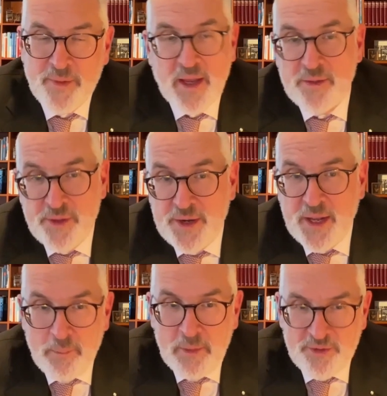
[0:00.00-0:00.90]
And the
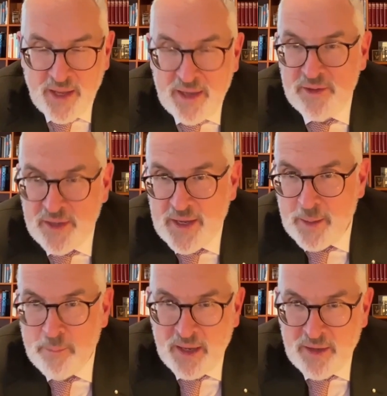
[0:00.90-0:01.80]
name is
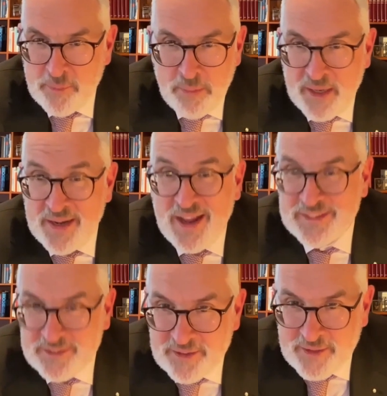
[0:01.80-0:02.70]
Eslicarbazepine
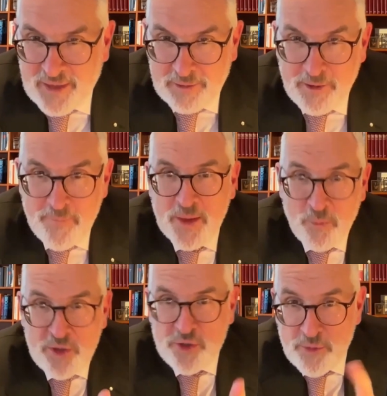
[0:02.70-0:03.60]
Acetate,
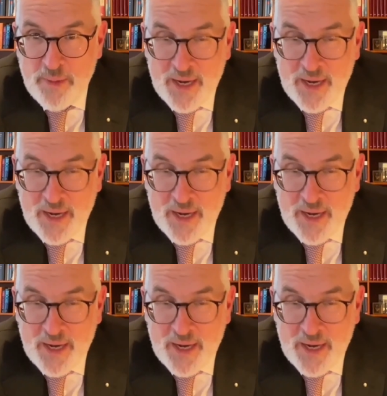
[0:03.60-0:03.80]
which you may